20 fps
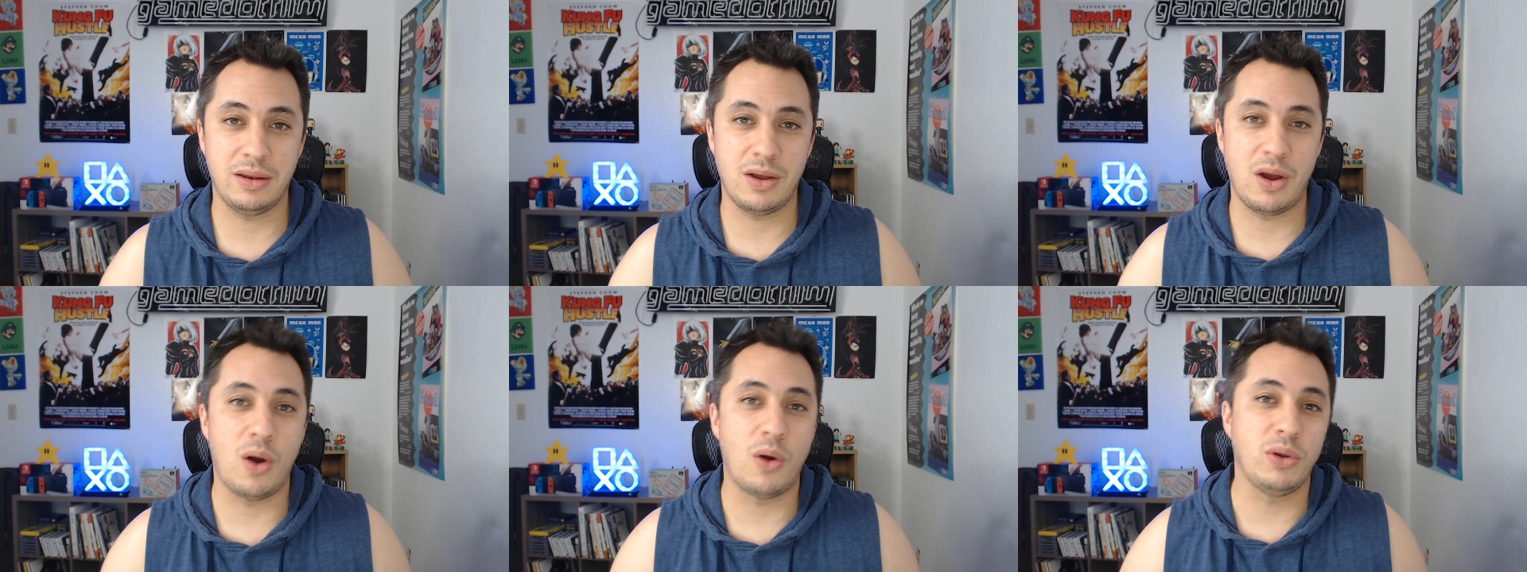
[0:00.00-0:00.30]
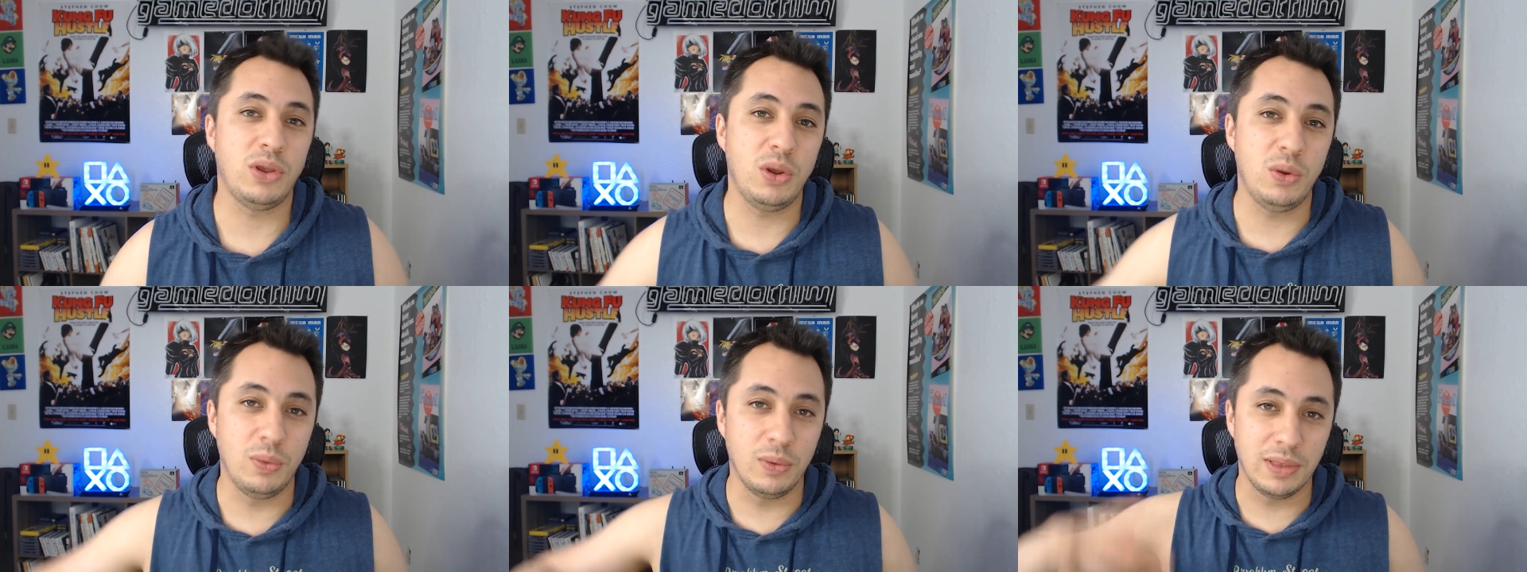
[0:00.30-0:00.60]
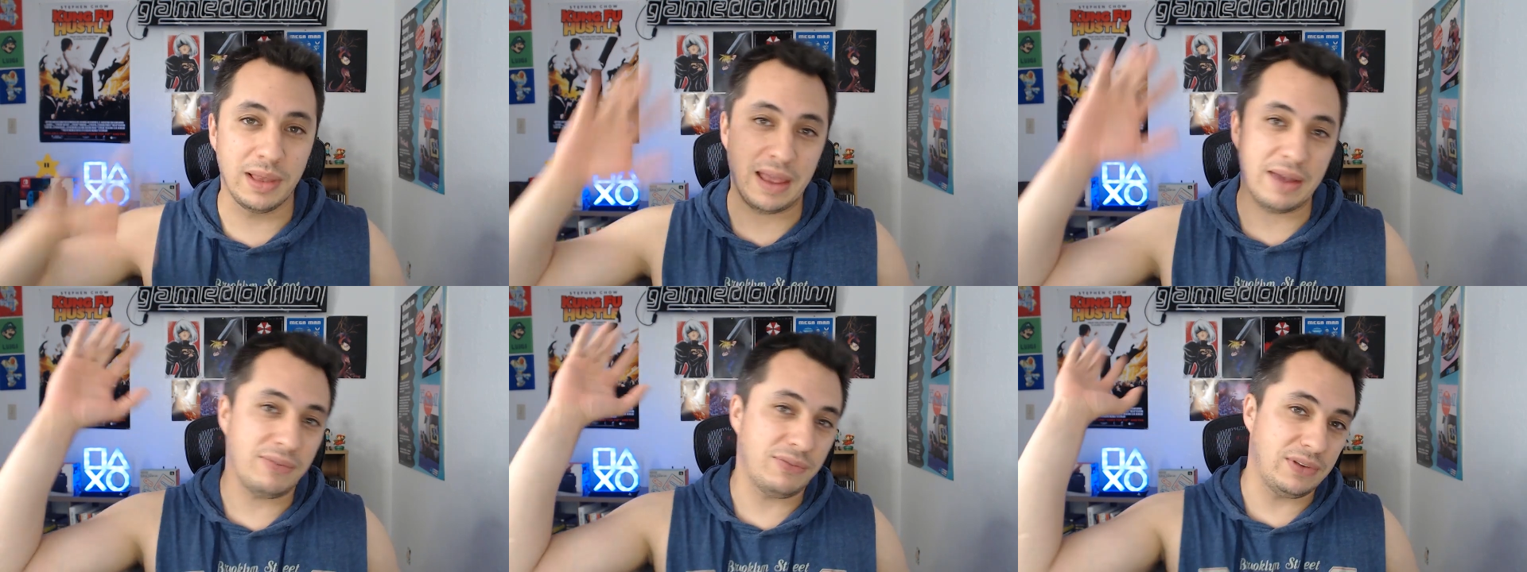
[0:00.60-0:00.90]
oh, you
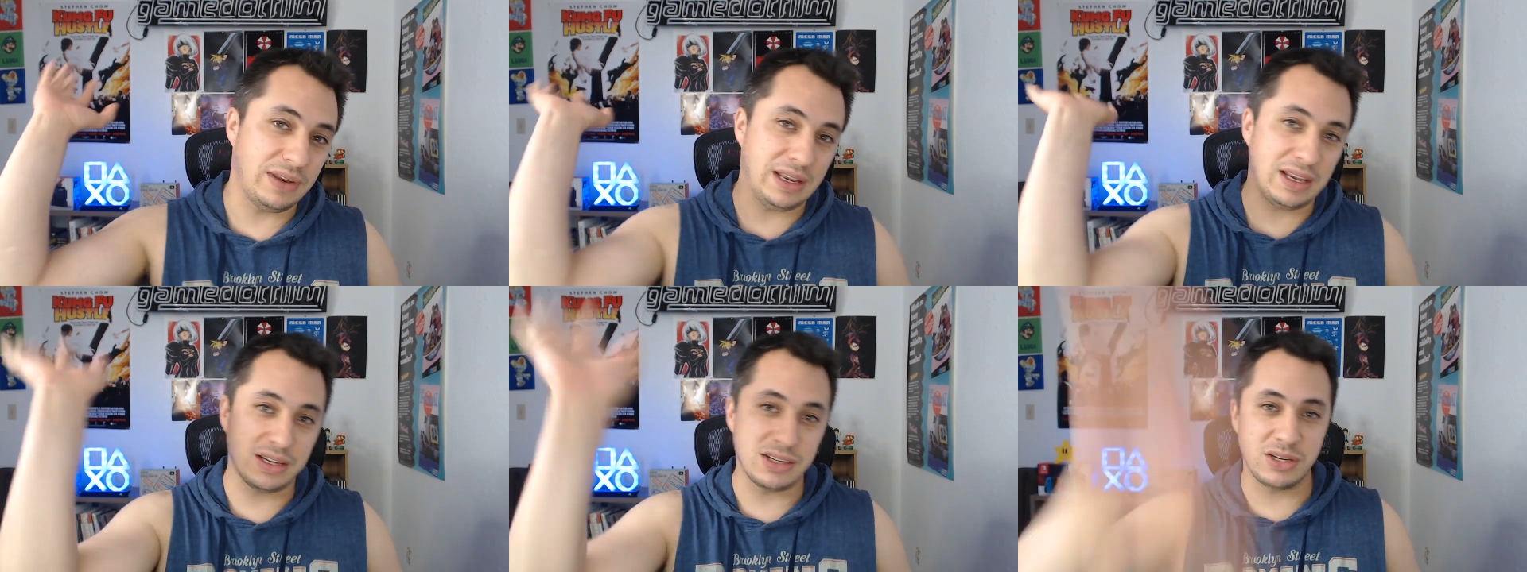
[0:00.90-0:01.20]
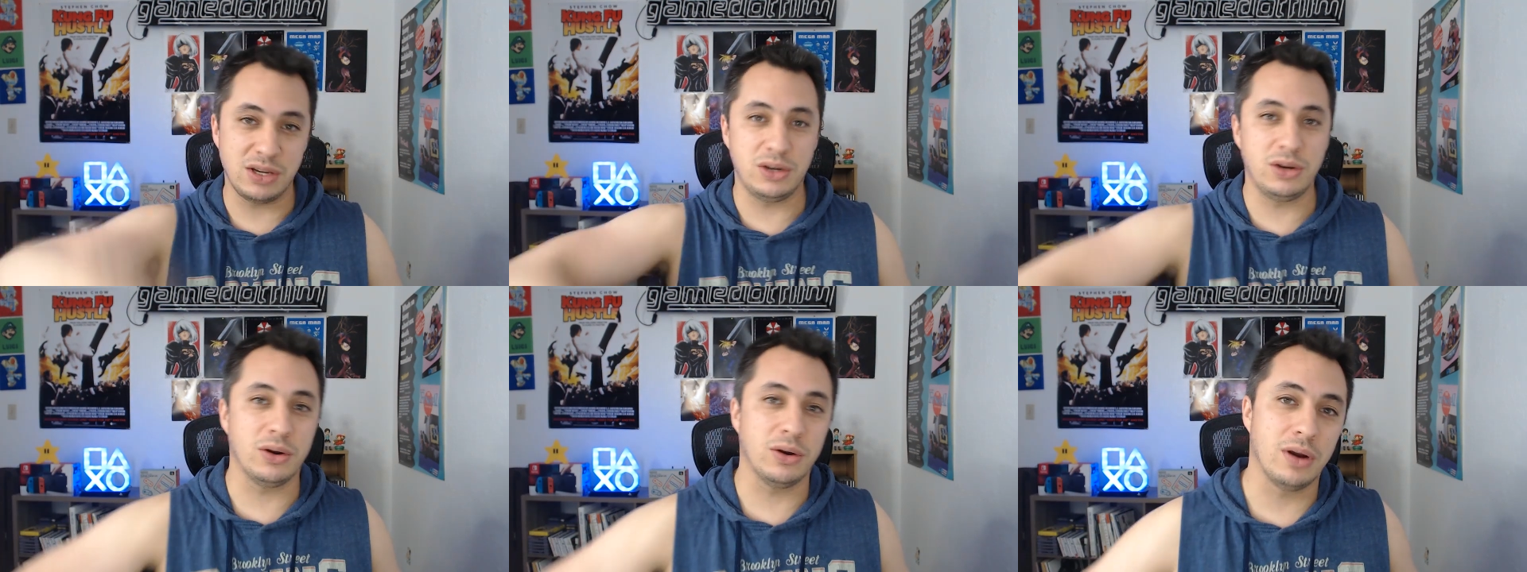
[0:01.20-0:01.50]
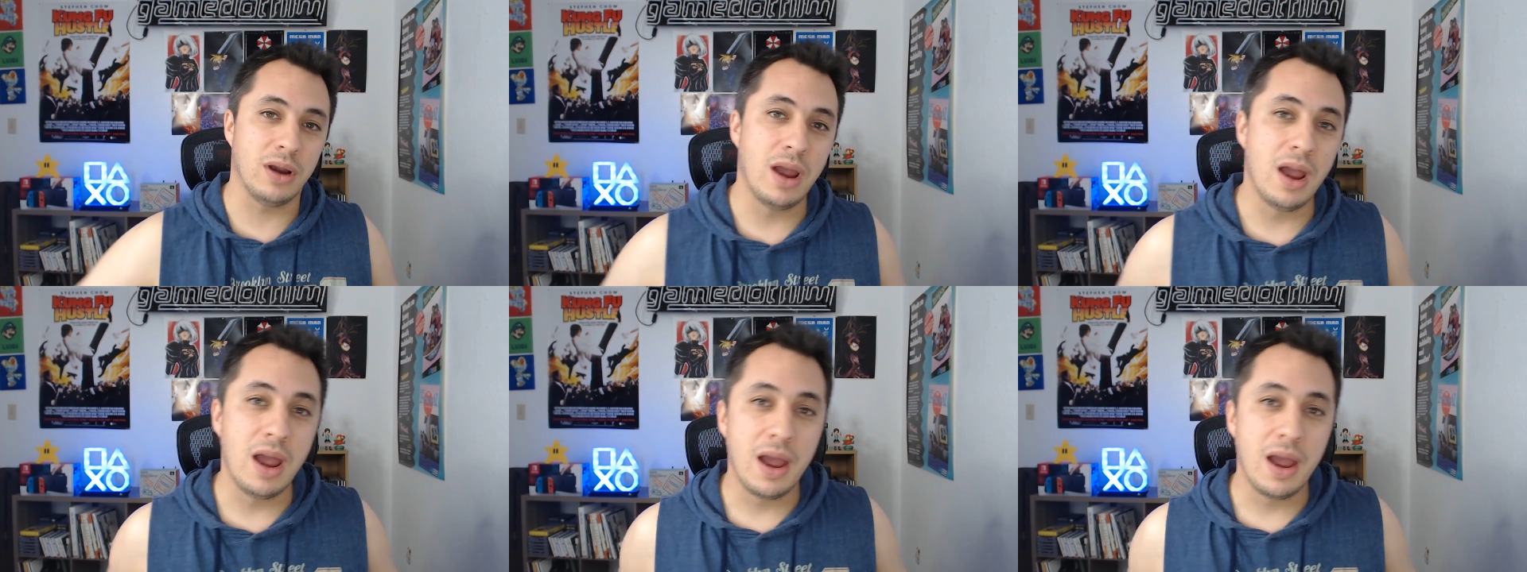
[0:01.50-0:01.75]
lefties and your